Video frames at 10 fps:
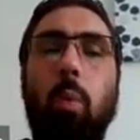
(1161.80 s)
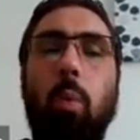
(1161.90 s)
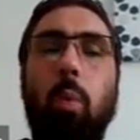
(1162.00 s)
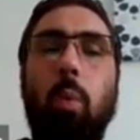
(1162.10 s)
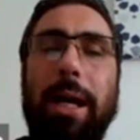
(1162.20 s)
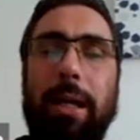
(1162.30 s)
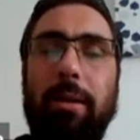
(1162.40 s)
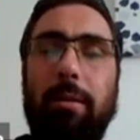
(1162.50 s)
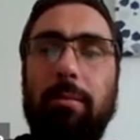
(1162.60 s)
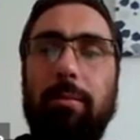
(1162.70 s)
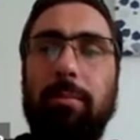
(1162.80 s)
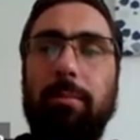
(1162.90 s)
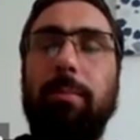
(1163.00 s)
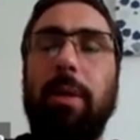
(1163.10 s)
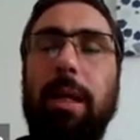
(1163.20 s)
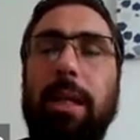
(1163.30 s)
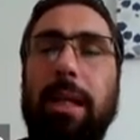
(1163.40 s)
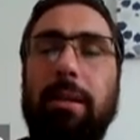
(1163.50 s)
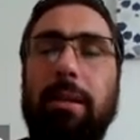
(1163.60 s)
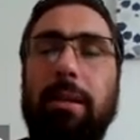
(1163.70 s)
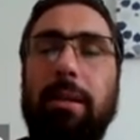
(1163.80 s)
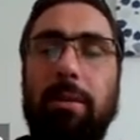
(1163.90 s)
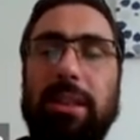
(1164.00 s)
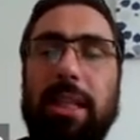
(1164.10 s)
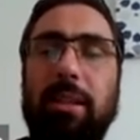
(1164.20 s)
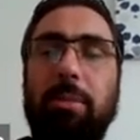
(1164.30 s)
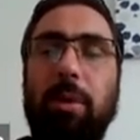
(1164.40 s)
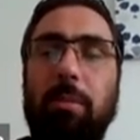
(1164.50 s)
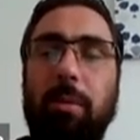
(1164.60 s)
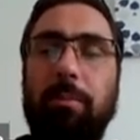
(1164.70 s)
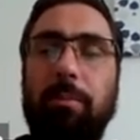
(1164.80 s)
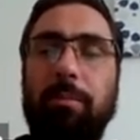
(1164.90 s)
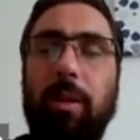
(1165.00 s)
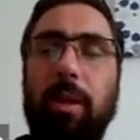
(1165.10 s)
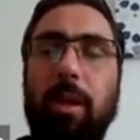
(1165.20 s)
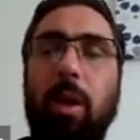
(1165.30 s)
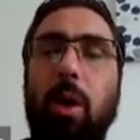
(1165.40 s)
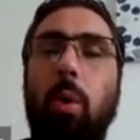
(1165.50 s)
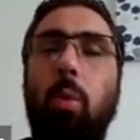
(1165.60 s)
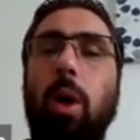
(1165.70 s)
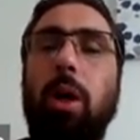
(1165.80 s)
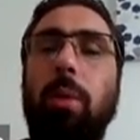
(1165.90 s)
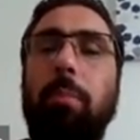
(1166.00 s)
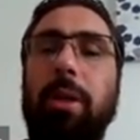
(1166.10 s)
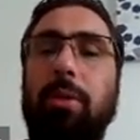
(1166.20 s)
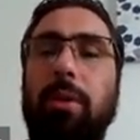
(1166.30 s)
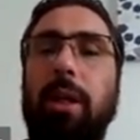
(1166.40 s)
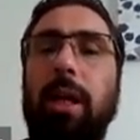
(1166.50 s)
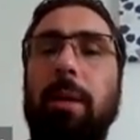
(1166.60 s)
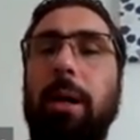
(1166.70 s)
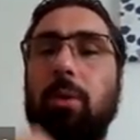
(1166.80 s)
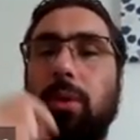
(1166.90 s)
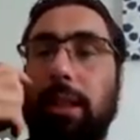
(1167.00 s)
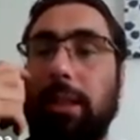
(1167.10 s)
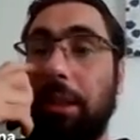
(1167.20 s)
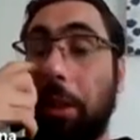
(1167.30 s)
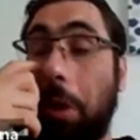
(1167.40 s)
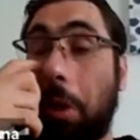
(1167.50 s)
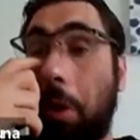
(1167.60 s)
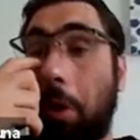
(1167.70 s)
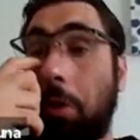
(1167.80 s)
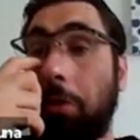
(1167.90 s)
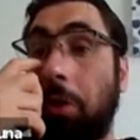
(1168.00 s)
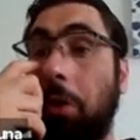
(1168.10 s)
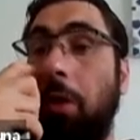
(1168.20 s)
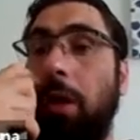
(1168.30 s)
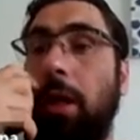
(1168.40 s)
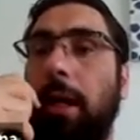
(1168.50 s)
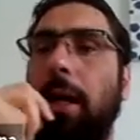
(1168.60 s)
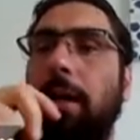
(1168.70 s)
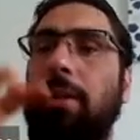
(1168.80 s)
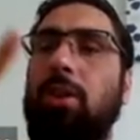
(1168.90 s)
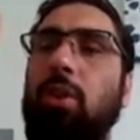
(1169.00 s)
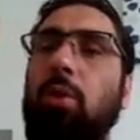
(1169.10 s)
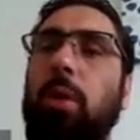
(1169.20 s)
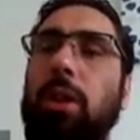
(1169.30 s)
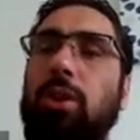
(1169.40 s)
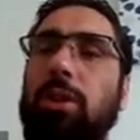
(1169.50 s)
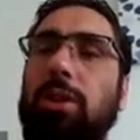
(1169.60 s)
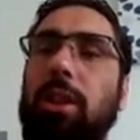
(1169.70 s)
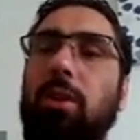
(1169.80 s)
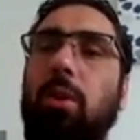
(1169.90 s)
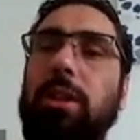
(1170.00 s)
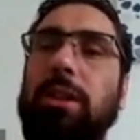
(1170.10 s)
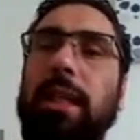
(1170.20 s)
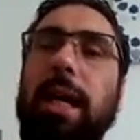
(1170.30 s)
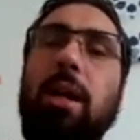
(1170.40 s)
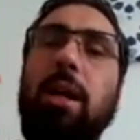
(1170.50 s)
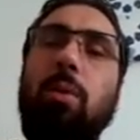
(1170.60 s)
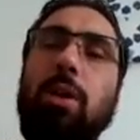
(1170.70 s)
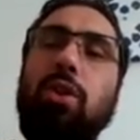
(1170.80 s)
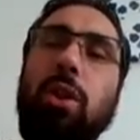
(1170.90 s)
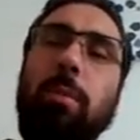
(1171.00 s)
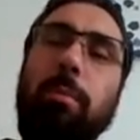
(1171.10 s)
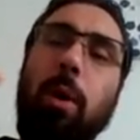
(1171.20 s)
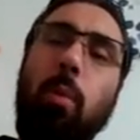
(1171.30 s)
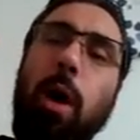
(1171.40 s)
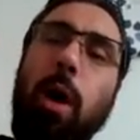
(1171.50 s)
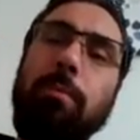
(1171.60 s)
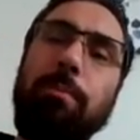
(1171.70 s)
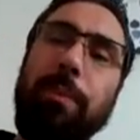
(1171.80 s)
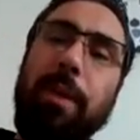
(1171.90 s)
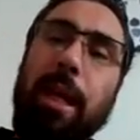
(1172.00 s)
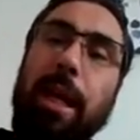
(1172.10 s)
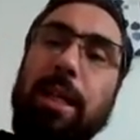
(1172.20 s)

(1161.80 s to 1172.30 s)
Why? And then they will state the problem. What can be done about it? So the two questions that you're going to get, question number one